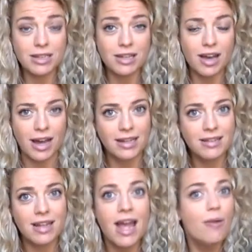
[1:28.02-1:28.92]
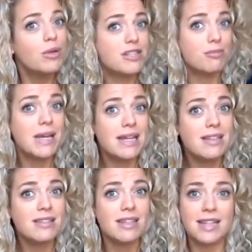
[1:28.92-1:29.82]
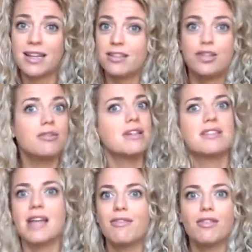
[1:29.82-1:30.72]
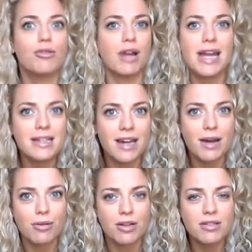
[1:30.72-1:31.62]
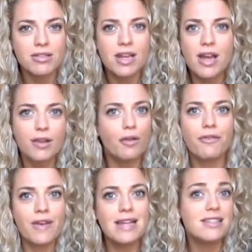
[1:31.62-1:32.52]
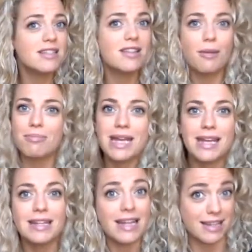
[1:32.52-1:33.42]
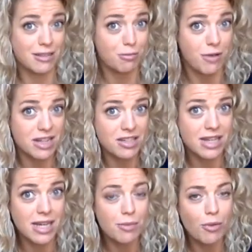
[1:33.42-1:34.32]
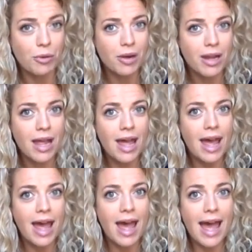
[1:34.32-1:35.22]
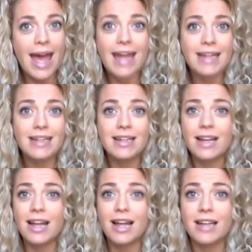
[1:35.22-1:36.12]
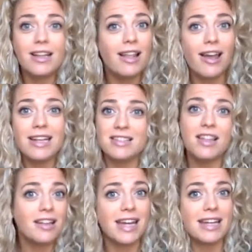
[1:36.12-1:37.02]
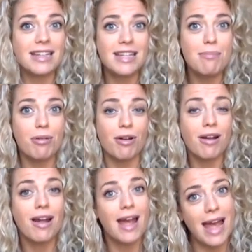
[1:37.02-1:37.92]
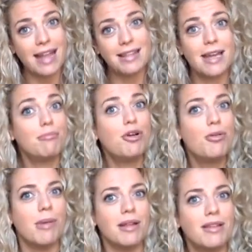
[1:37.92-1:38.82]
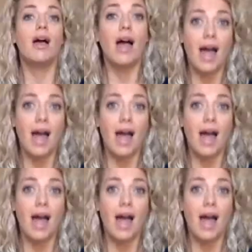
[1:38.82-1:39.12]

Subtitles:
the night, which means that during 7 or 8 hours, your face is not making that expression anymore, and the line is not getting deeper at that moment.